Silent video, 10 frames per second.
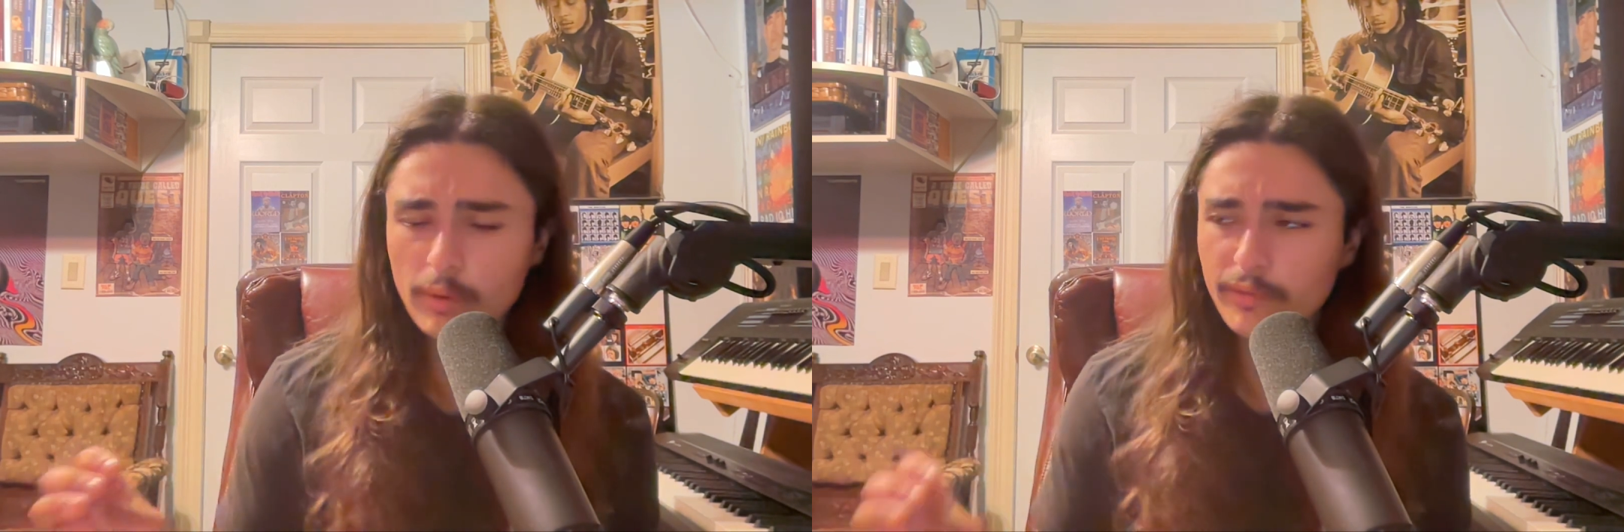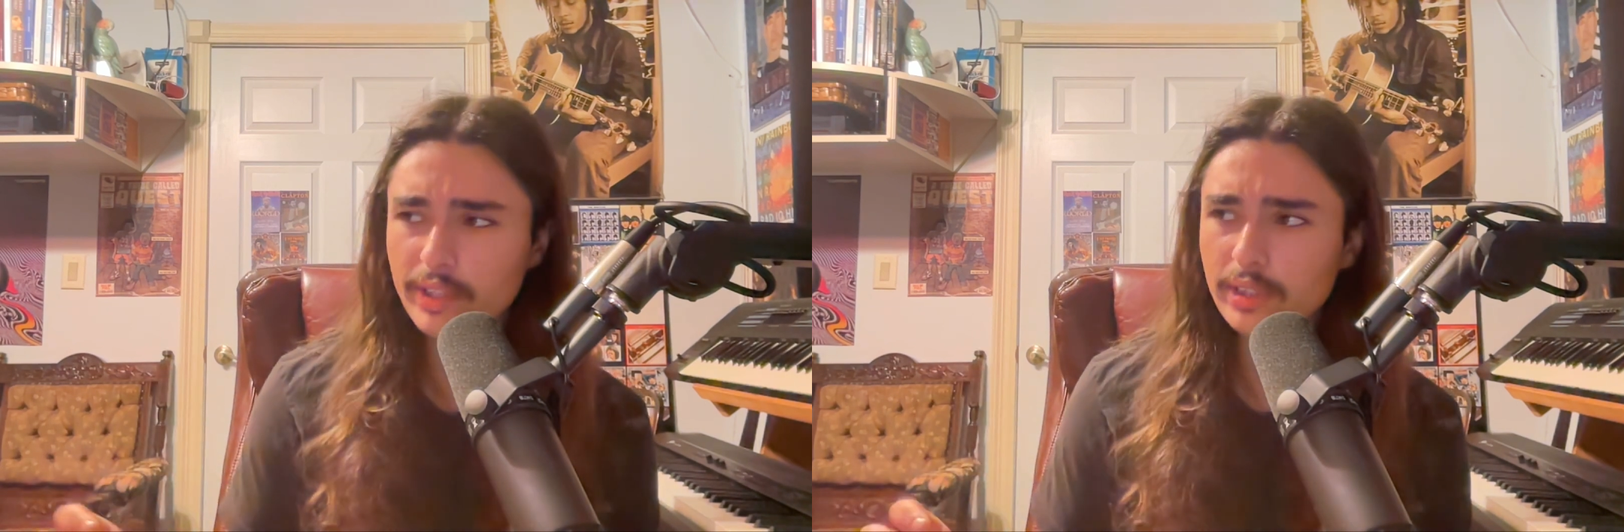
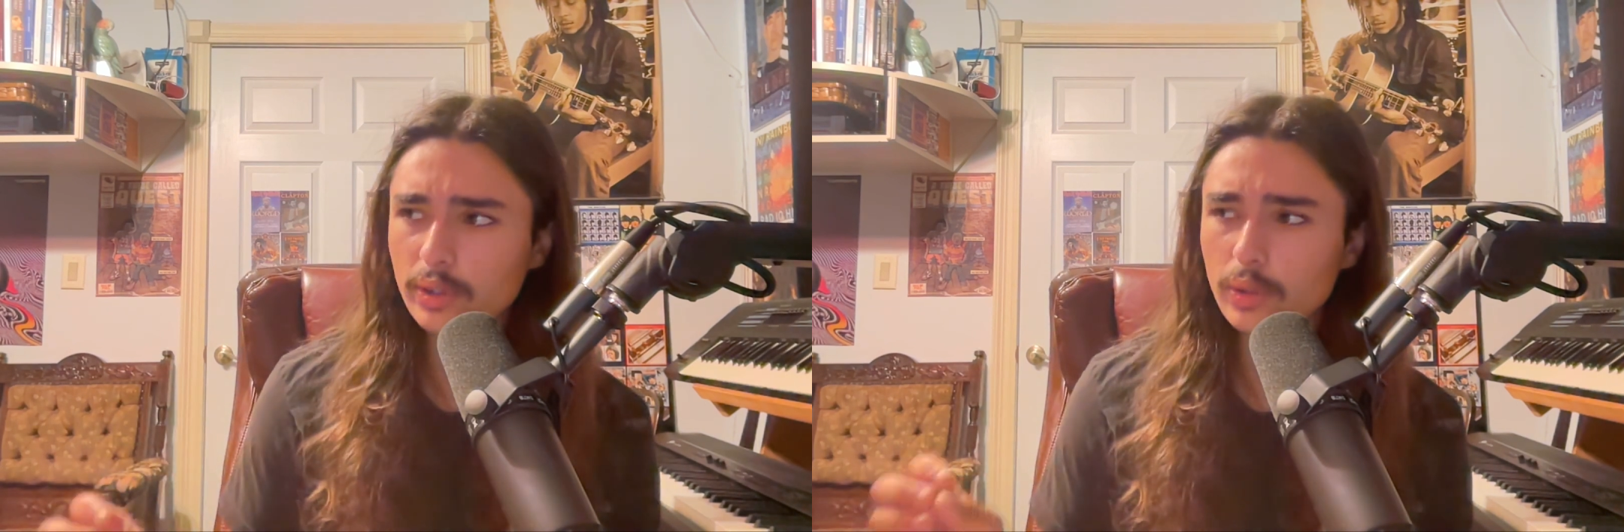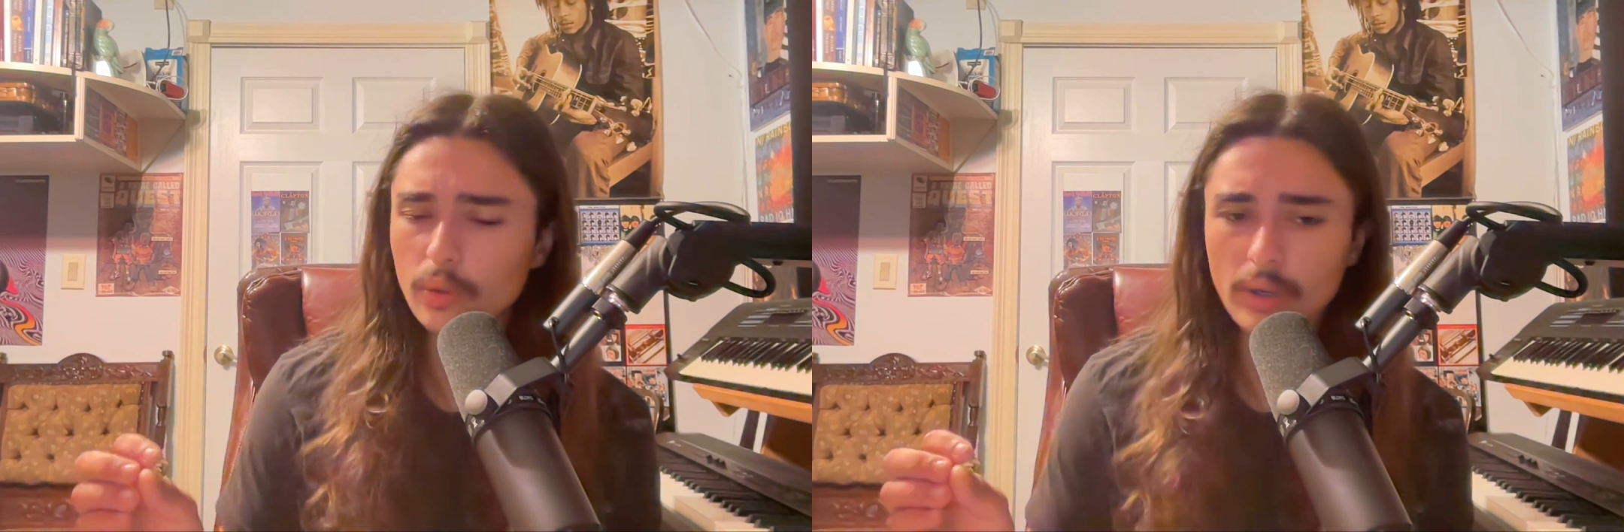
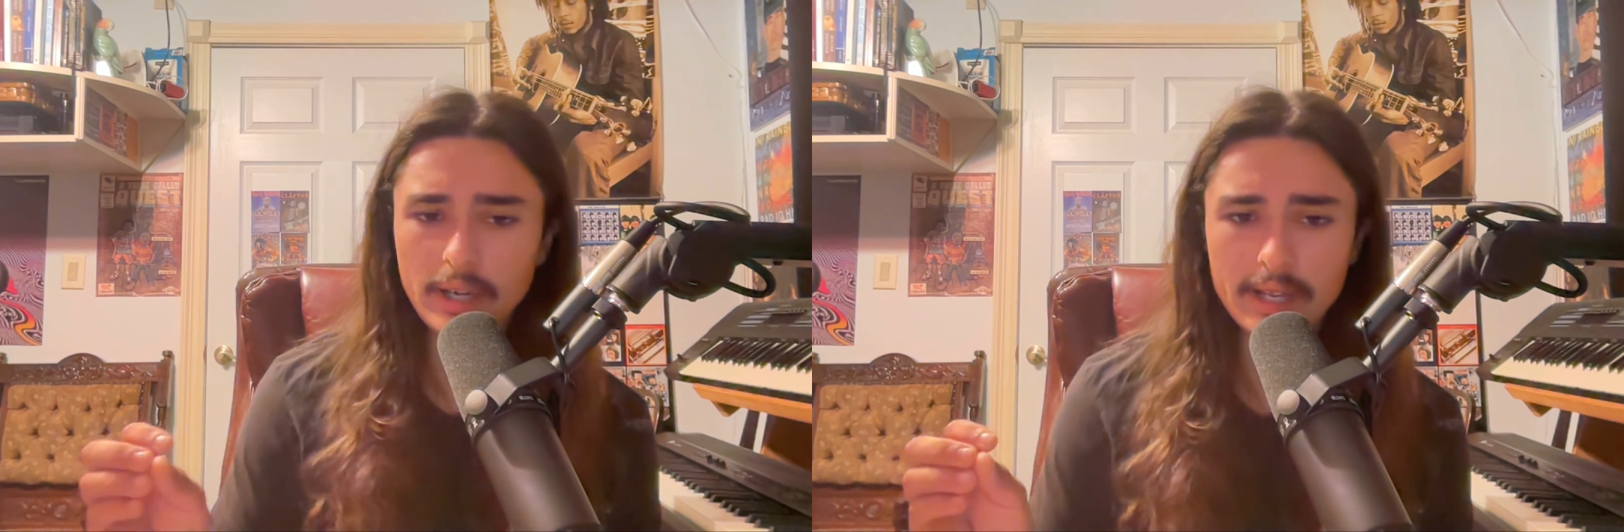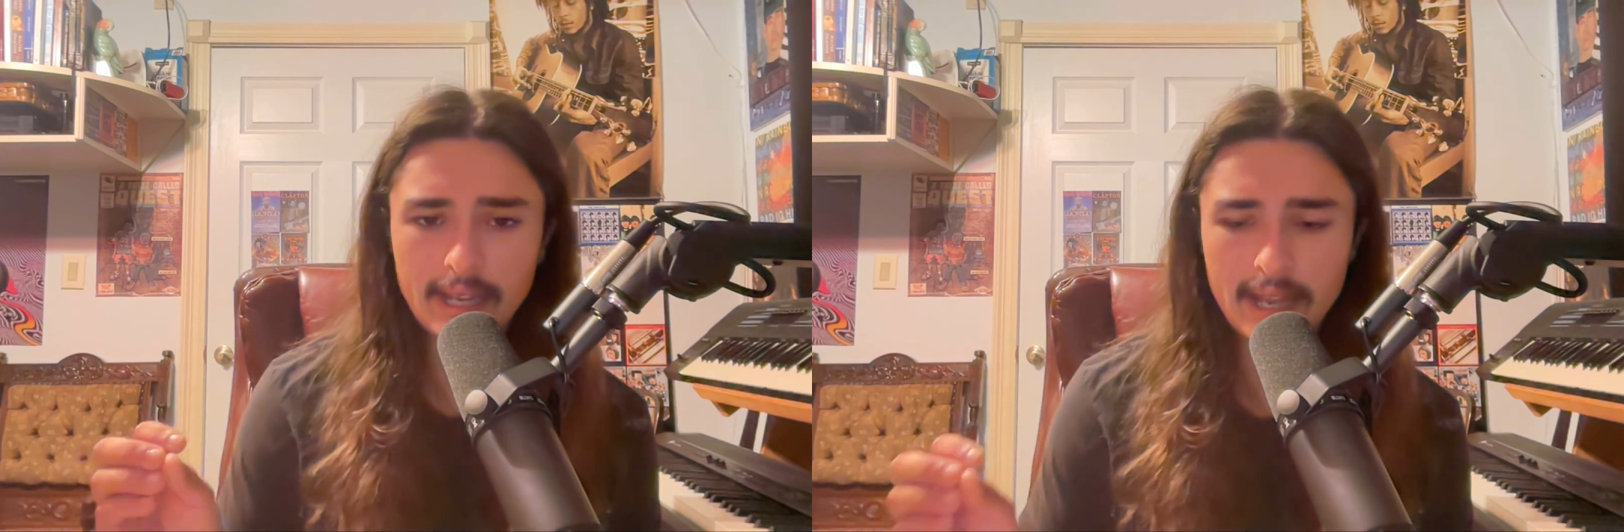physical
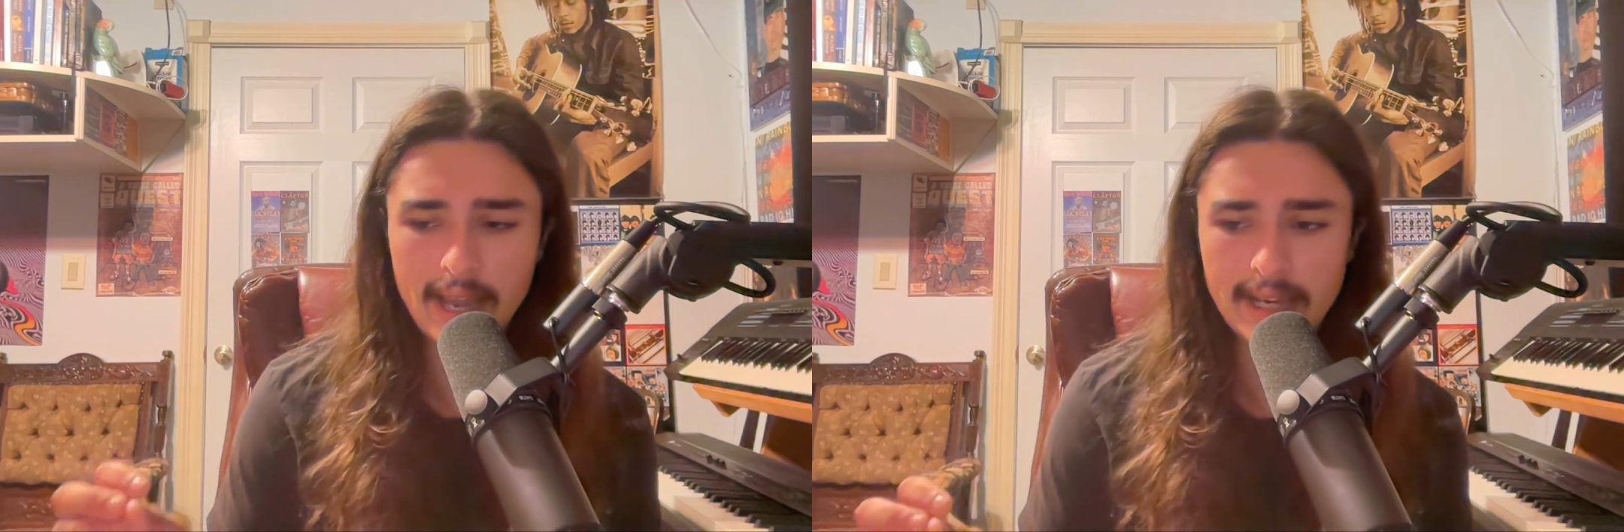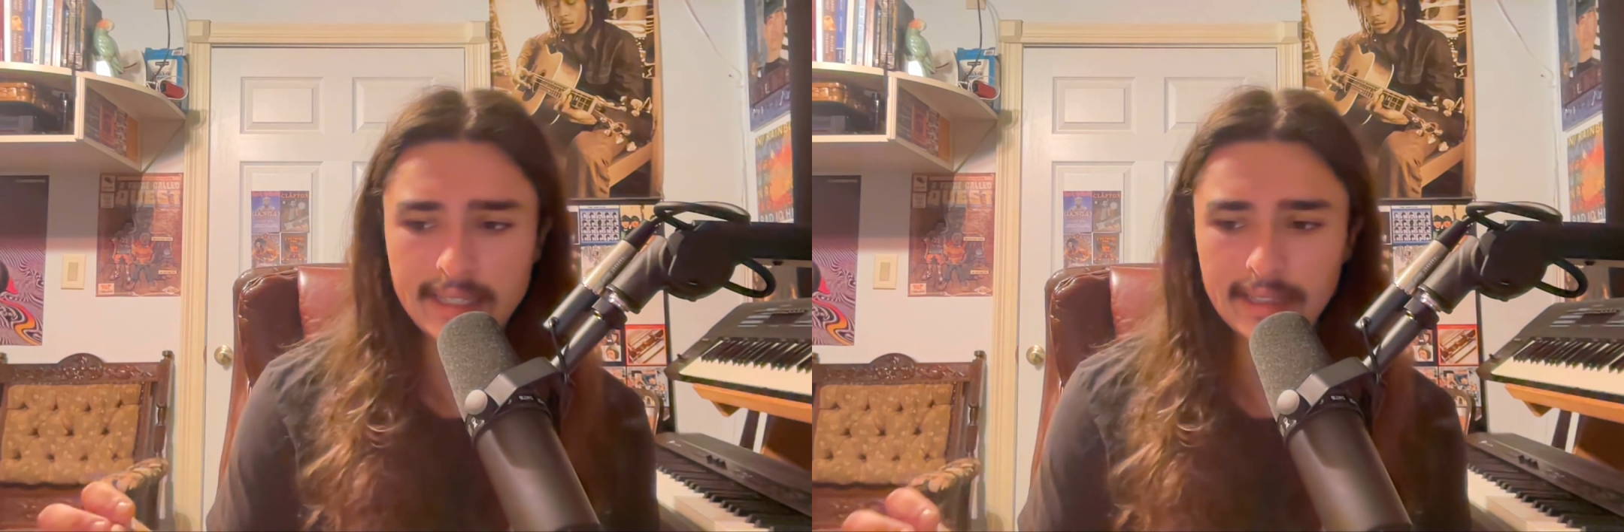
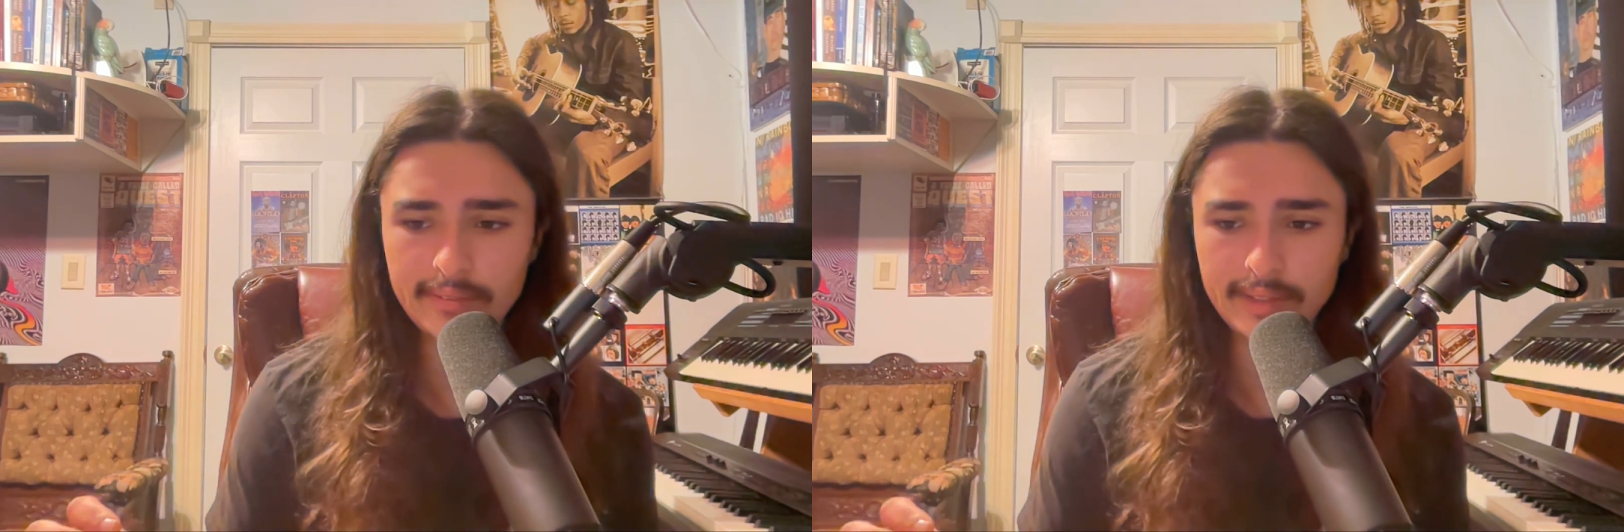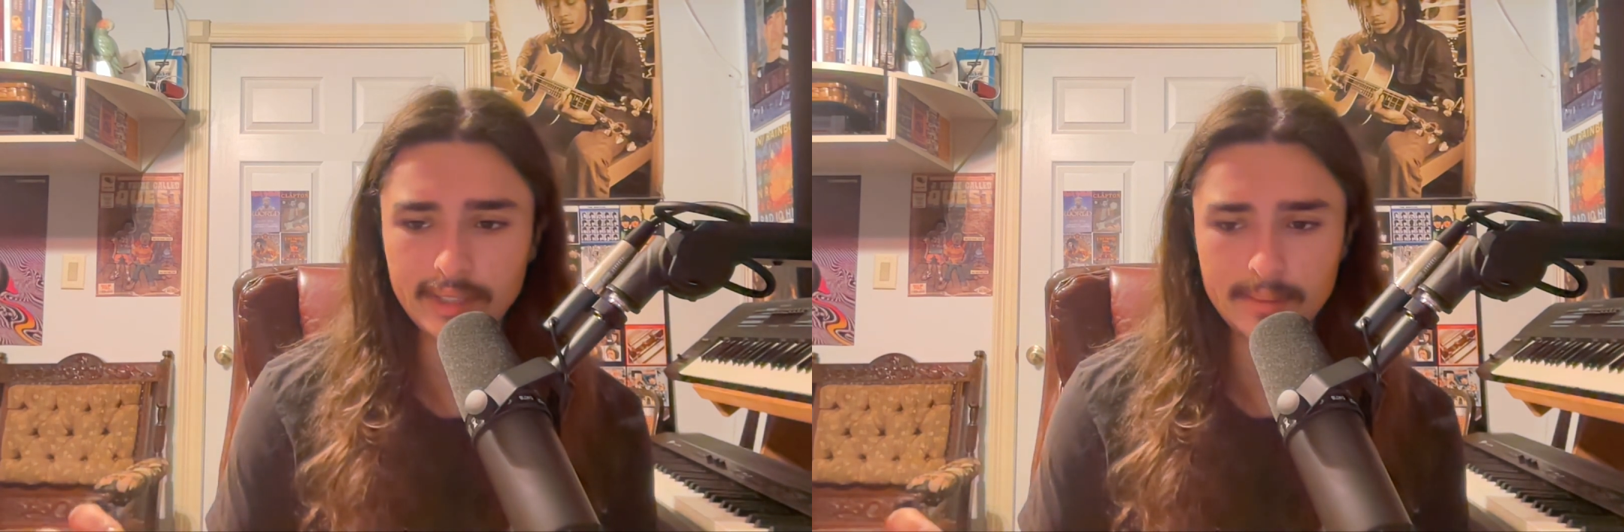
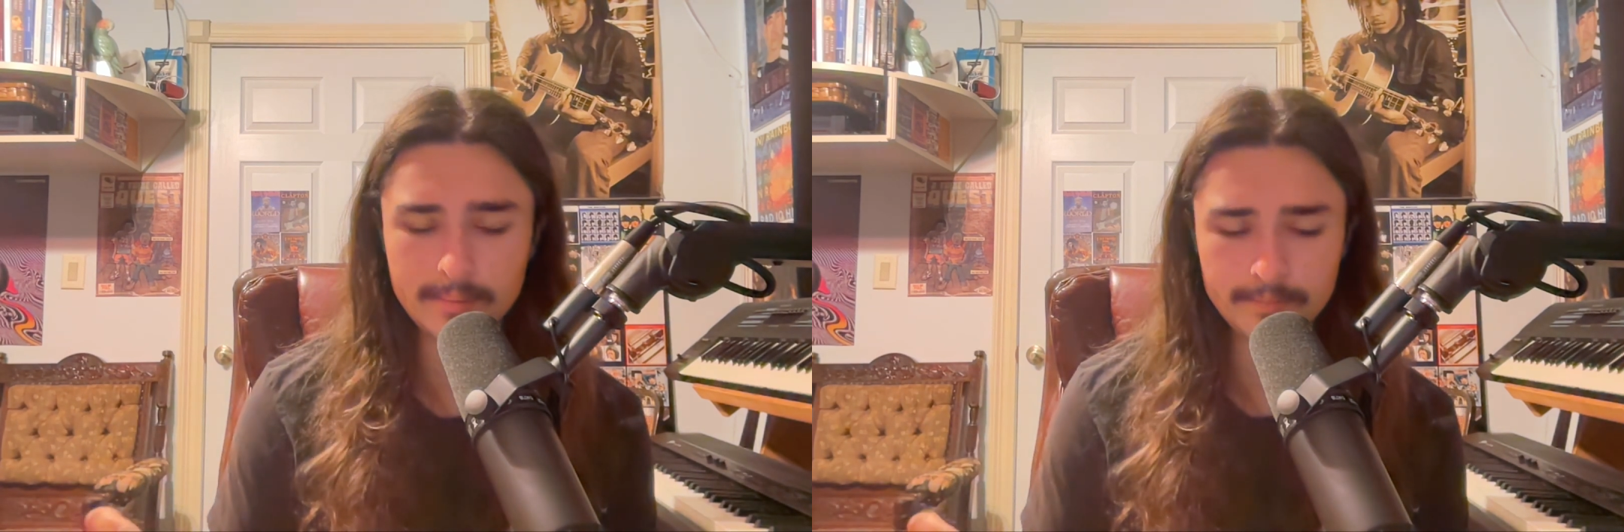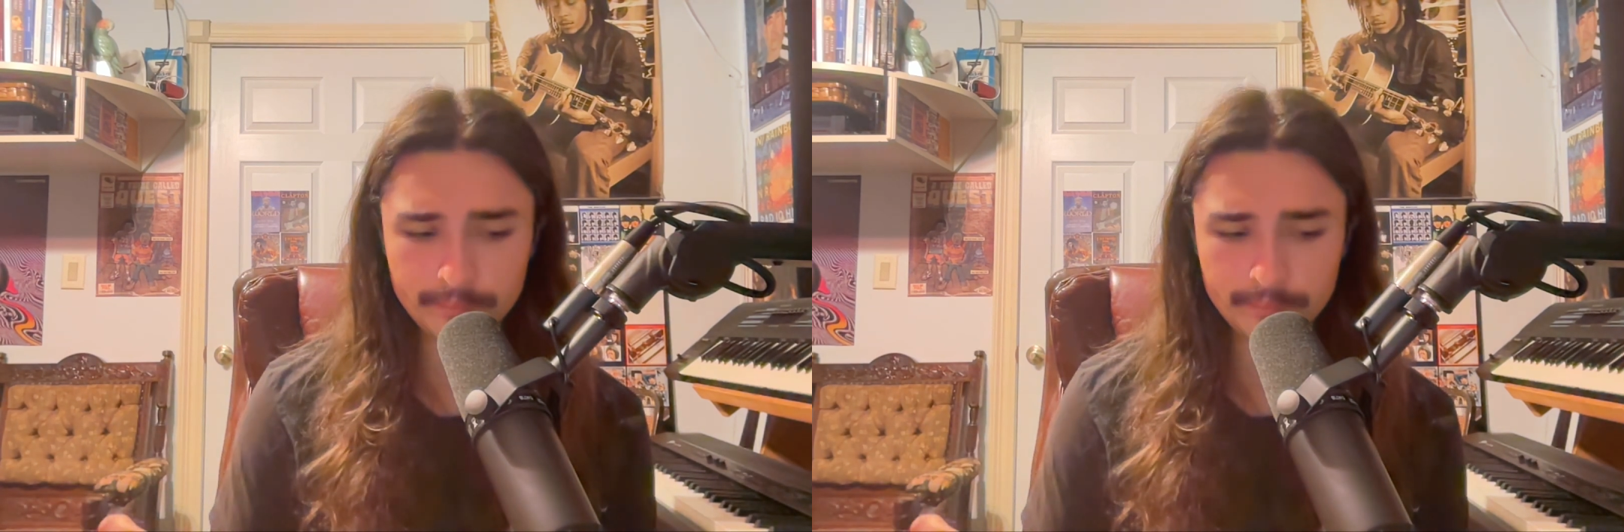activity